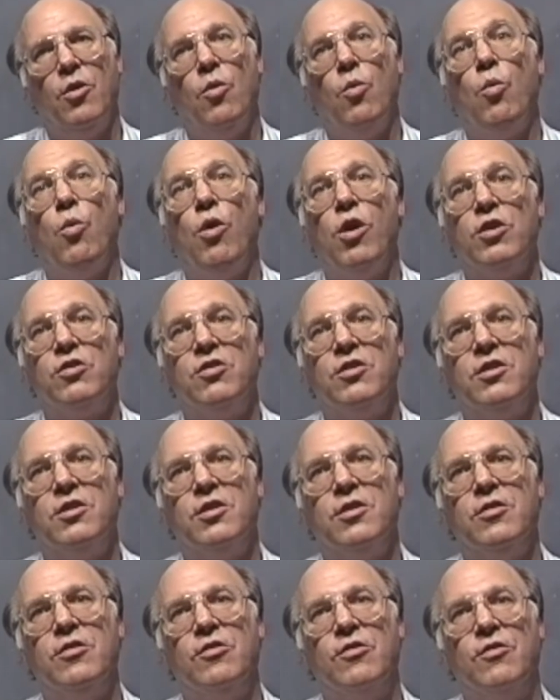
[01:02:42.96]

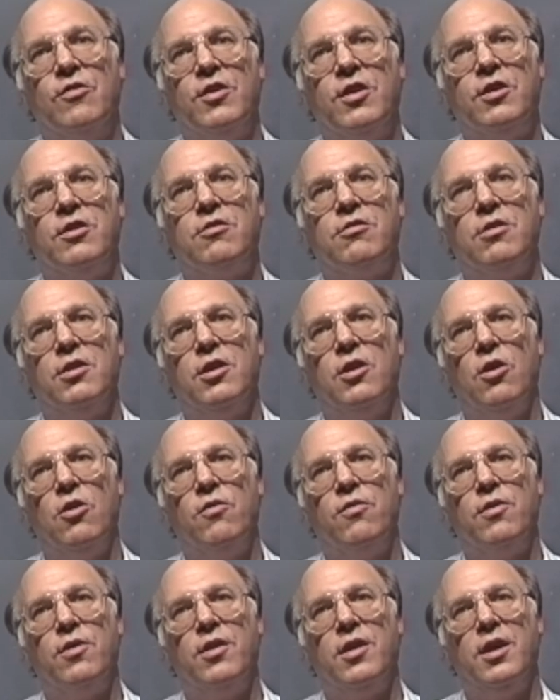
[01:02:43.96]
Washington's victory
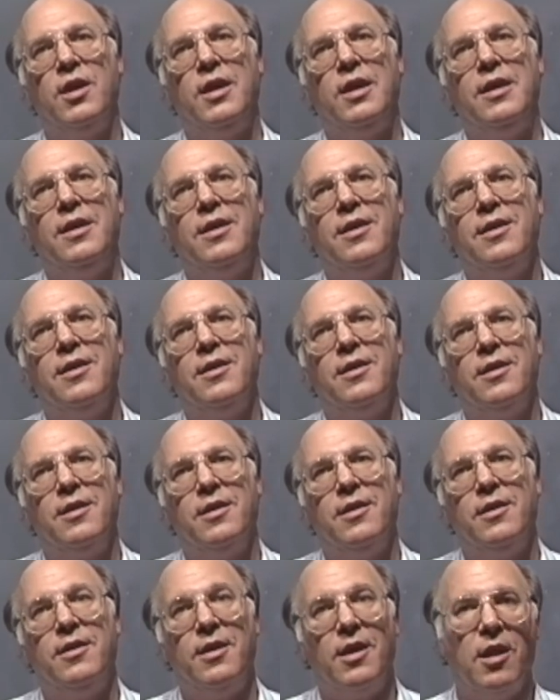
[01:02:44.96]
over the
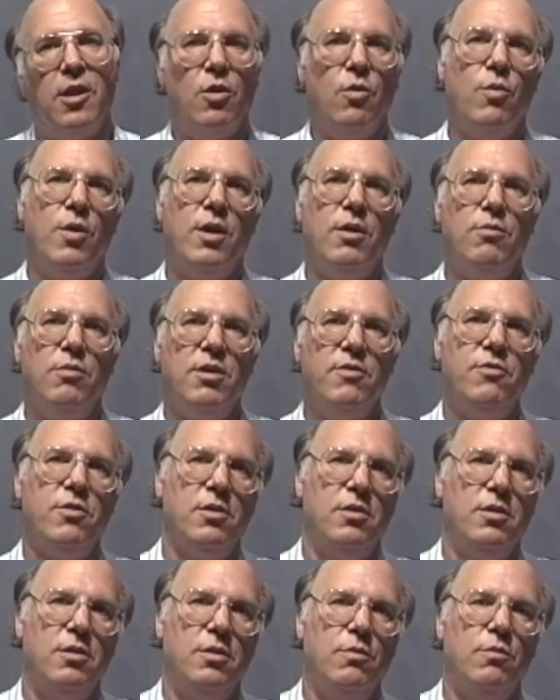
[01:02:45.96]
Delaware
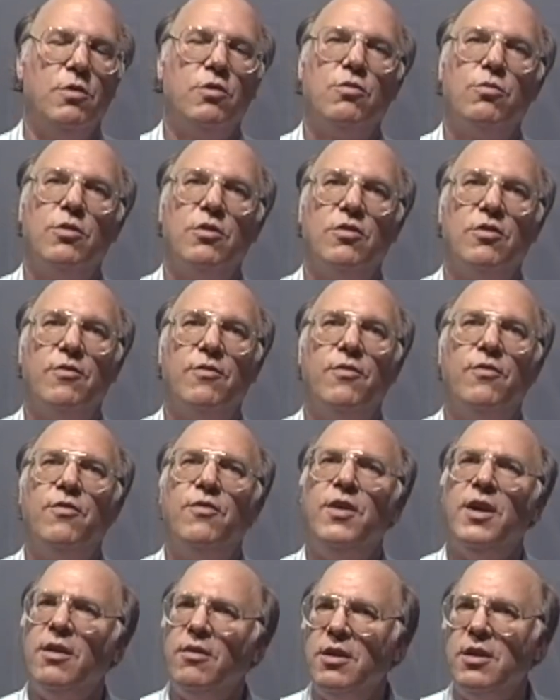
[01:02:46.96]
River, which was a
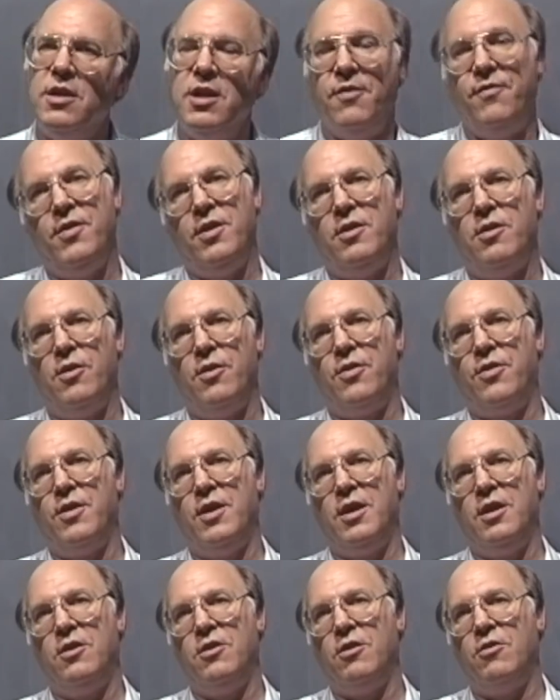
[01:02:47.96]
very difficult
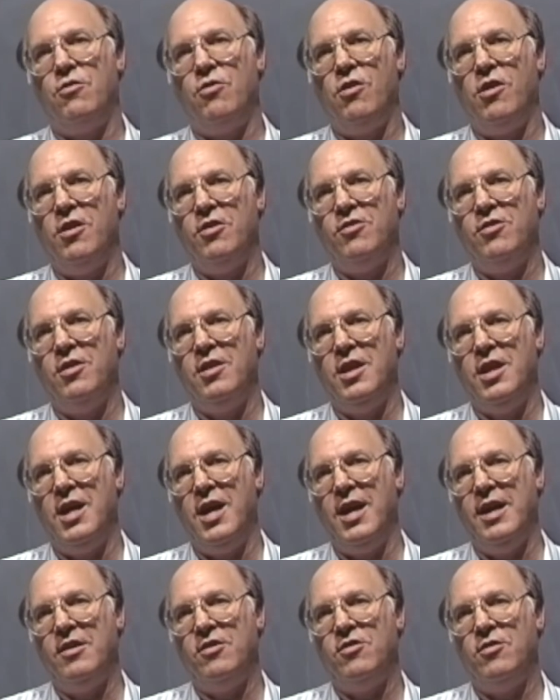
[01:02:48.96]
thing to cross in the
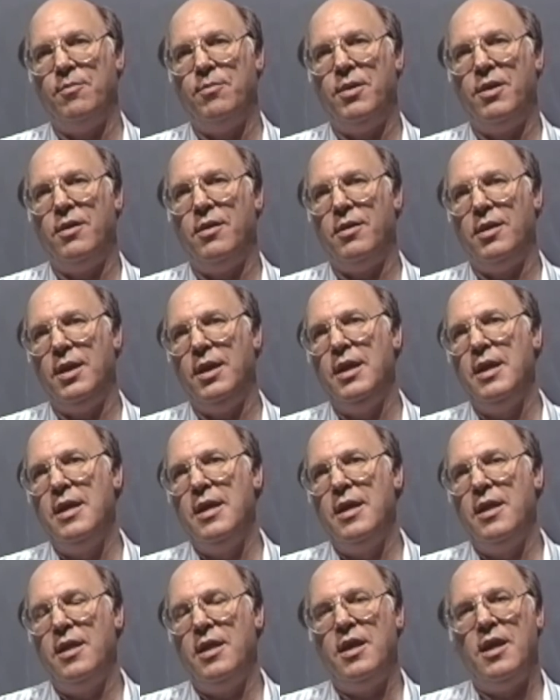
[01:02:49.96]
ice. Apparently,
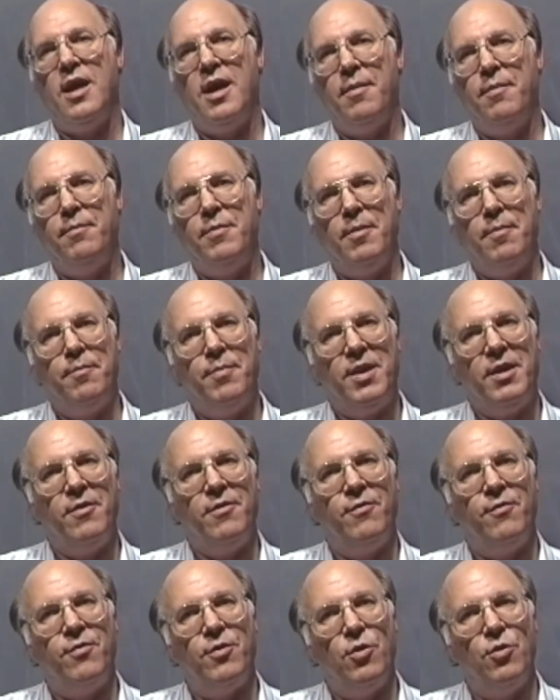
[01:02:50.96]
the big
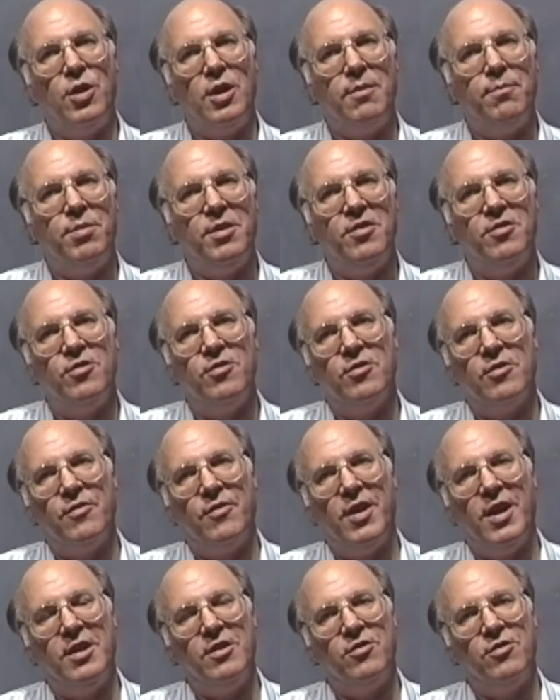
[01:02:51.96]
floating pieces of
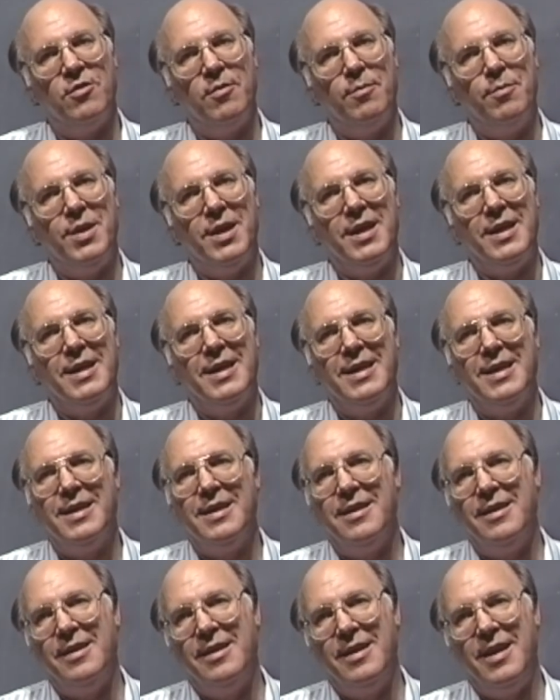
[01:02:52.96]
ice are big,
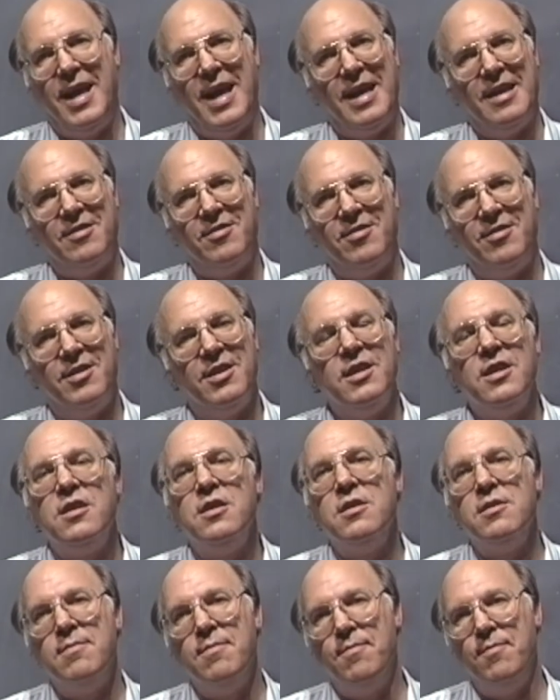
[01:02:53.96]
nasty,
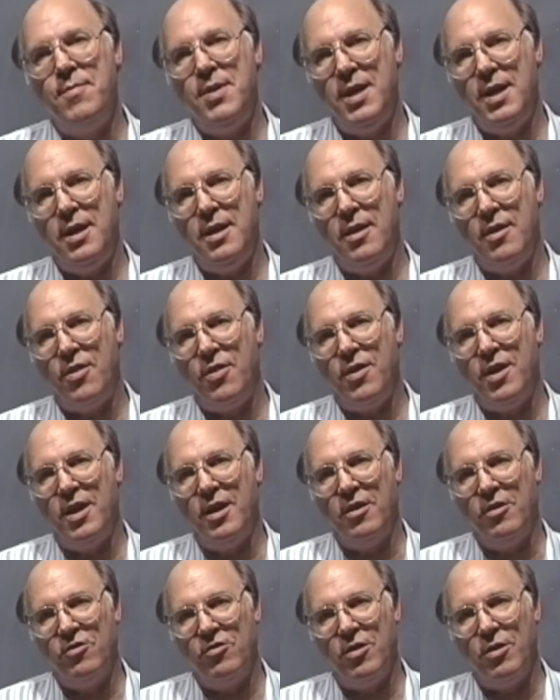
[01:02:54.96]
mean
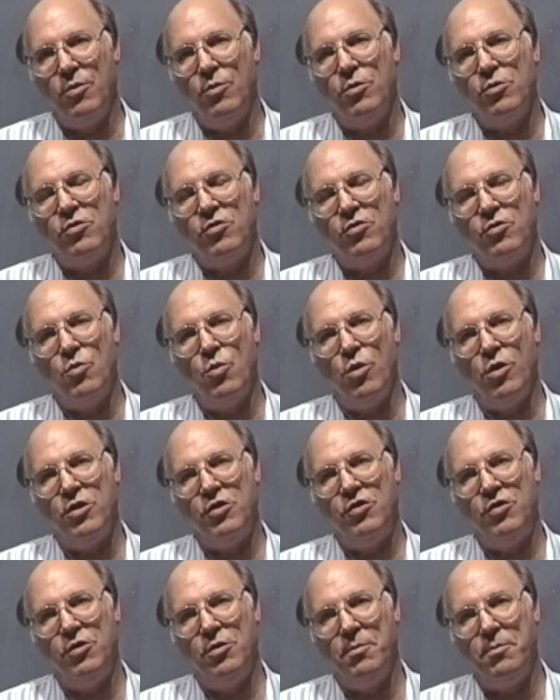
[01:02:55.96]
things that will
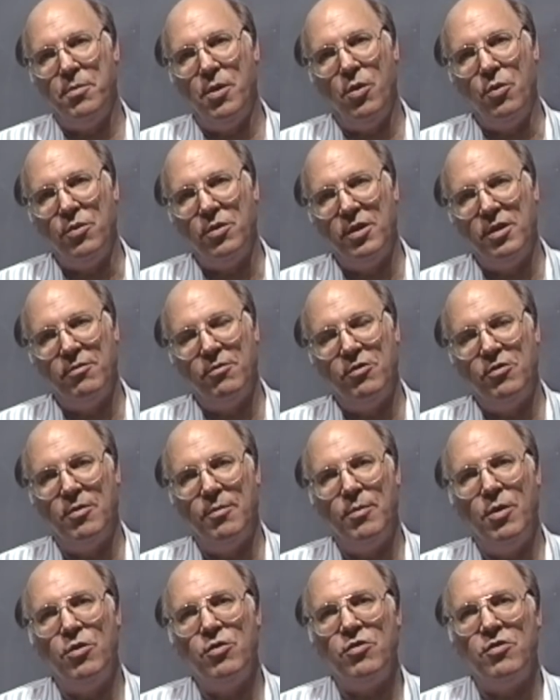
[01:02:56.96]
squash your boat, and it was a
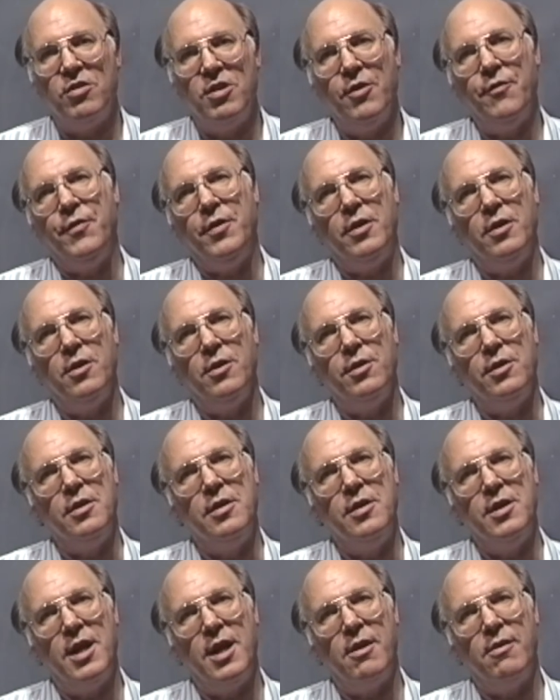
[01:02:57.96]
most difficult
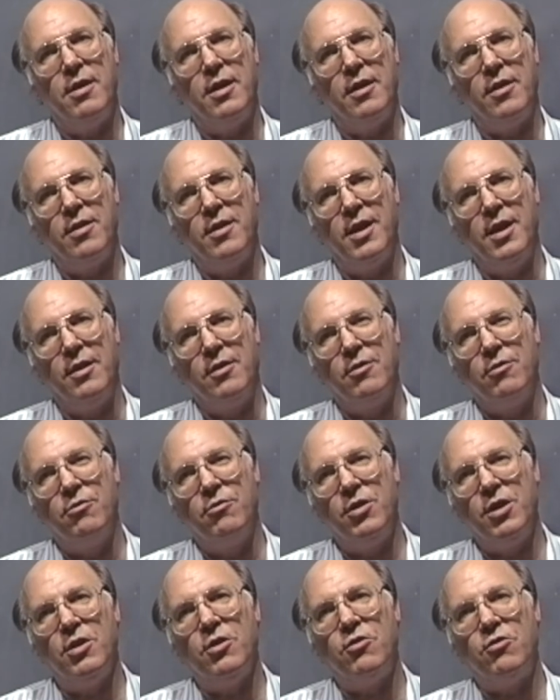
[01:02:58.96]
and daring thing. The
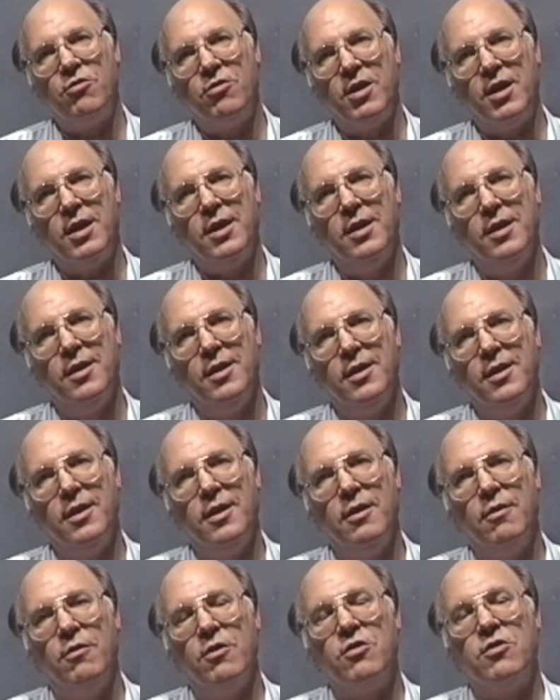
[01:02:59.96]
real trick
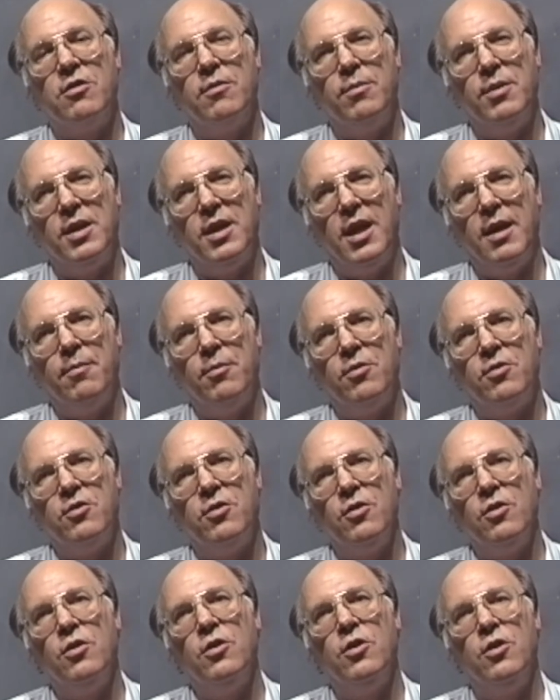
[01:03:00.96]
was to be able
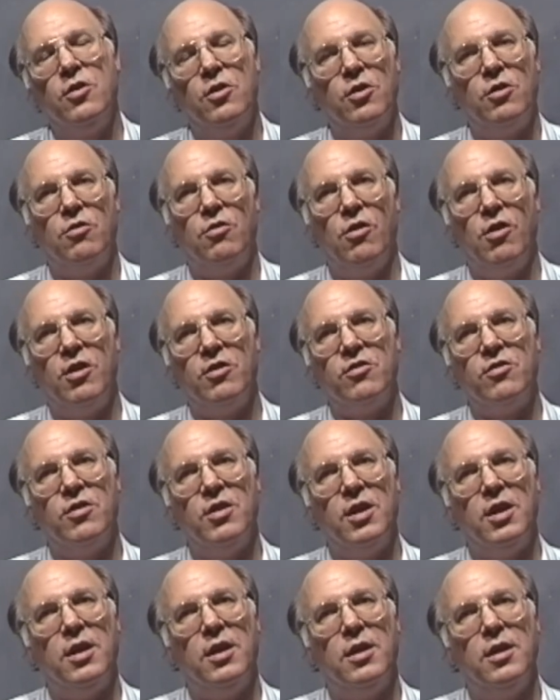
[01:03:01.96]
to cross
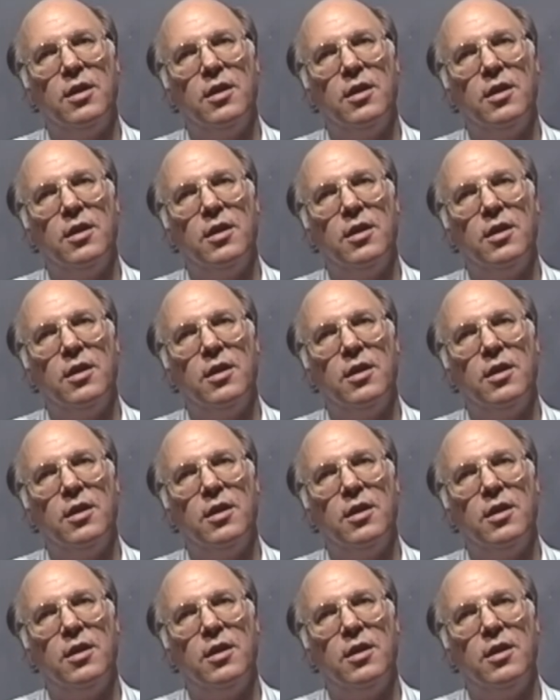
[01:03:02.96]
the